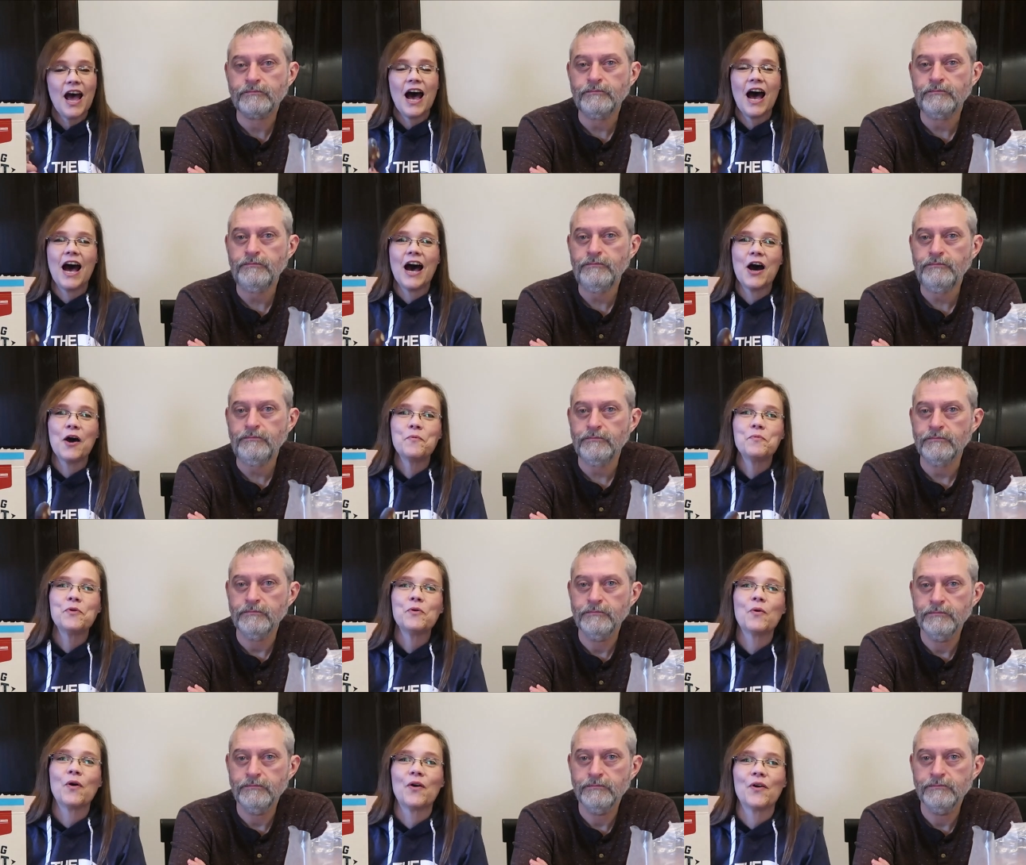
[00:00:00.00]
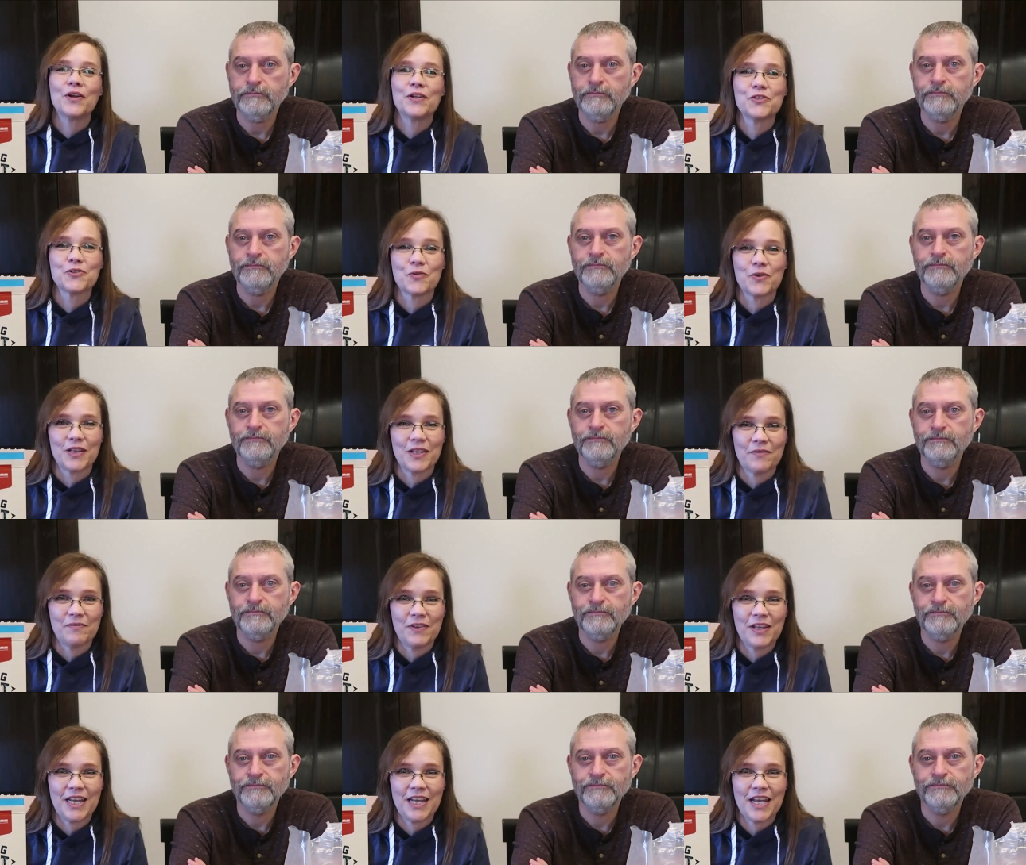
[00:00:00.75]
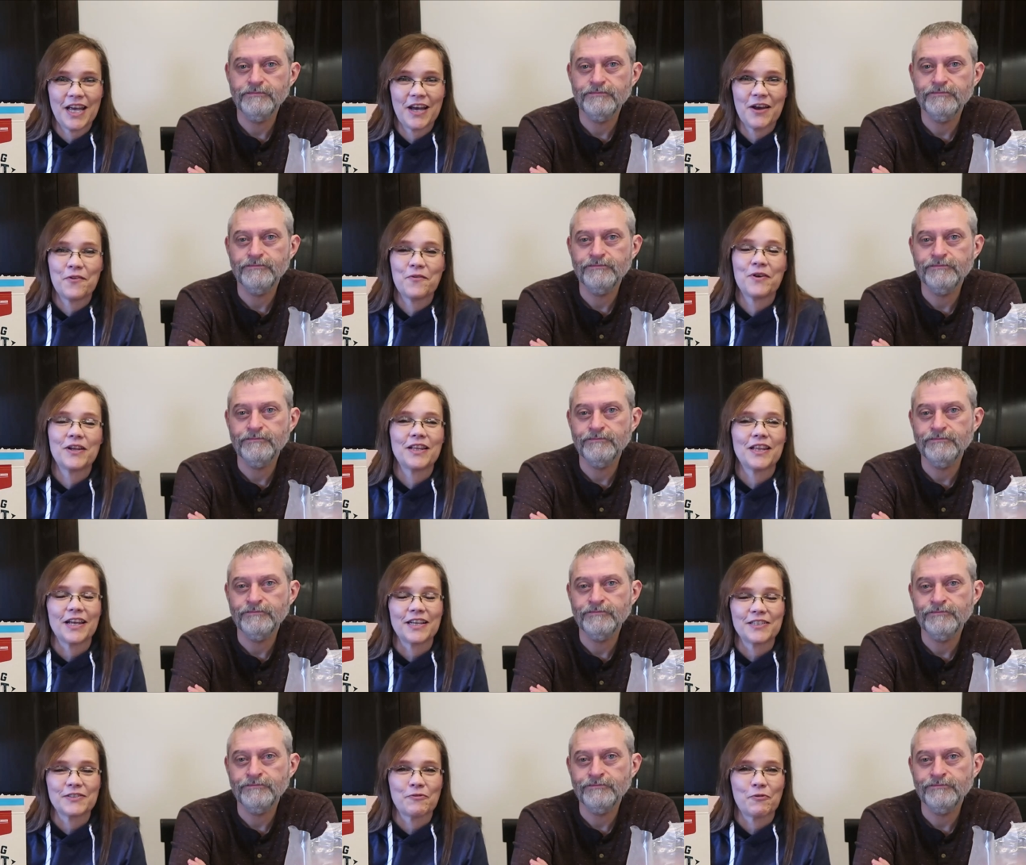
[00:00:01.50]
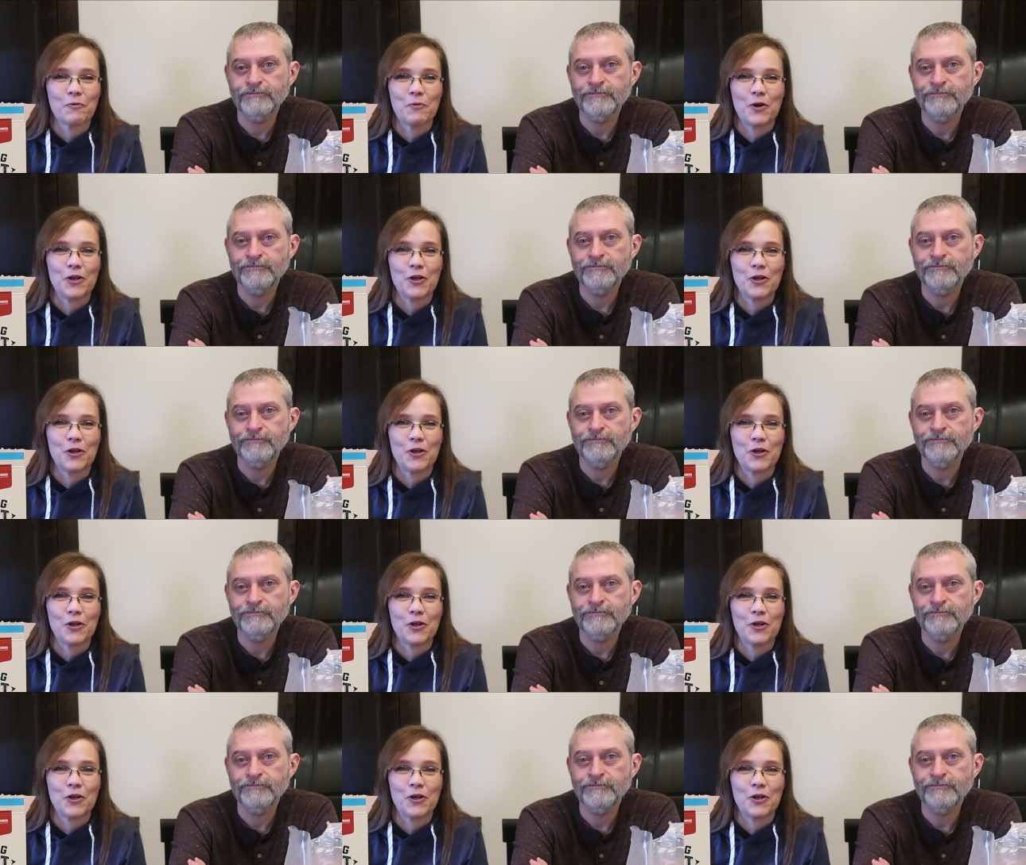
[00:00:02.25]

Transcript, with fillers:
Speaker 1: I hope you all enjoyed the video and thanks for